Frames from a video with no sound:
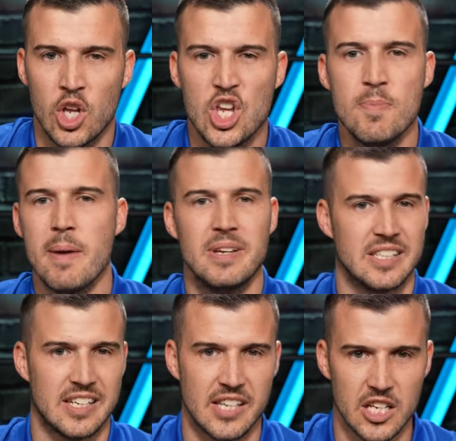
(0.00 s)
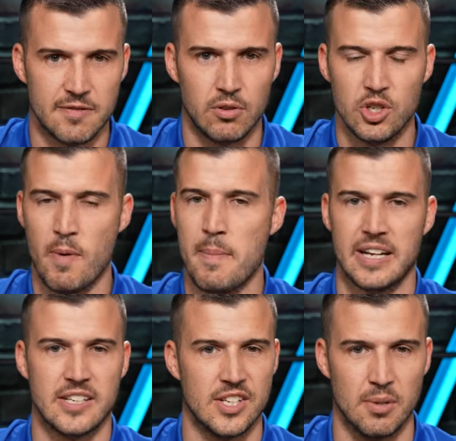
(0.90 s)
You may be successful, you may
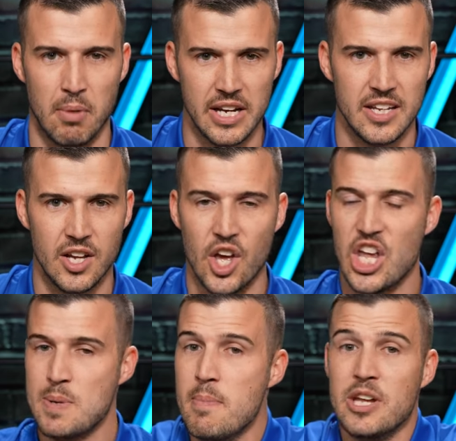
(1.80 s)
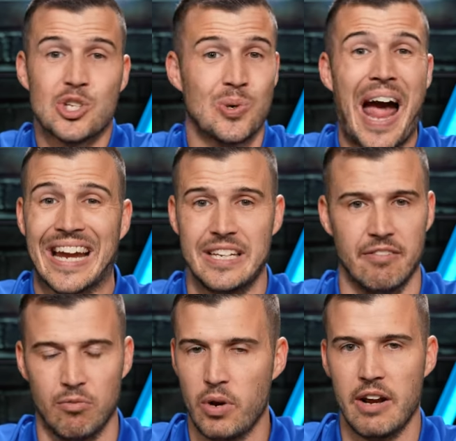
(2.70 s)
make tons of money, you may be
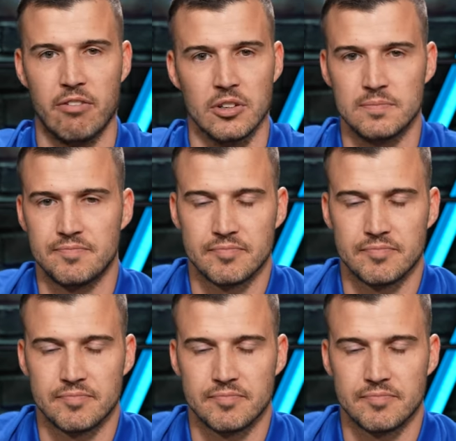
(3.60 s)
attractive, whatever.